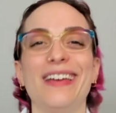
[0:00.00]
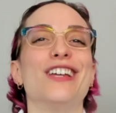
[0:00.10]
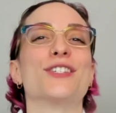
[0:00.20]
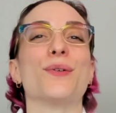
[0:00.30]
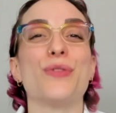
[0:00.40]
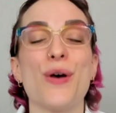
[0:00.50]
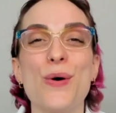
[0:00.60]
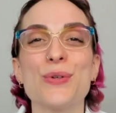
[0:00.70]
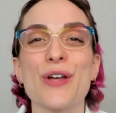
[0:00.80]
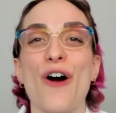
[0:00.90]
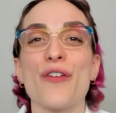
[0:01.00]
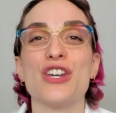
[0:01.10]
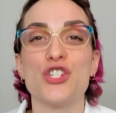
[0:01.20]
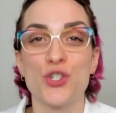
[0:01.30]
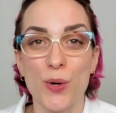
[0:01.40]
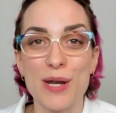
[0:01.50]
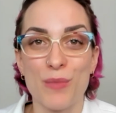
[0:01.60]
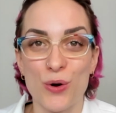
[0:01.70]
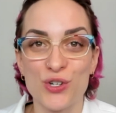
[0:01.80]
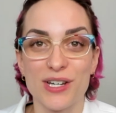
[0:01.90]
So those are the joint
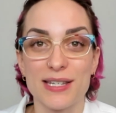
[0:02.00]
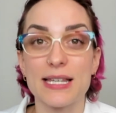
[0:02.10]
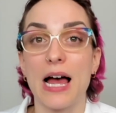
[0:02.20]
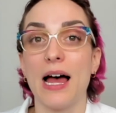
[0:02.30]
motions